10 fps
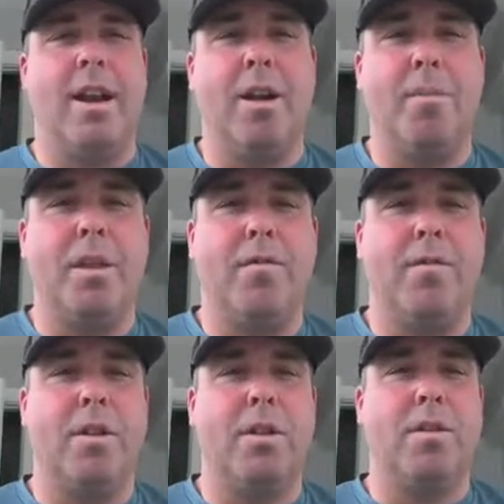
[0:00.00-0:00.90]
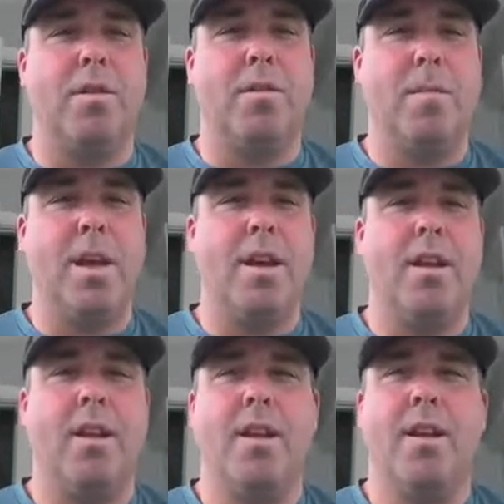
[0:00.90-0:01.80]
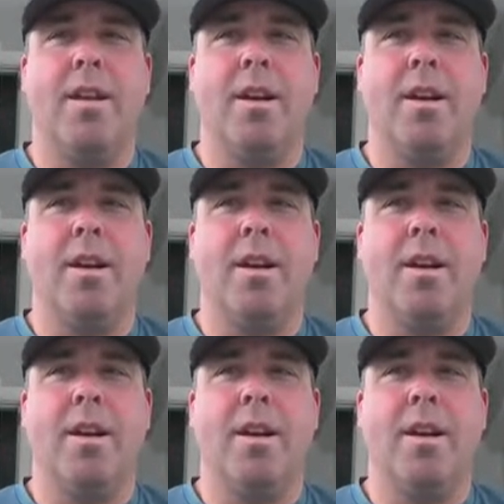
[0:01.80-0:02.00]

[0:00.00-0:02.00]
and I'll be the first to admit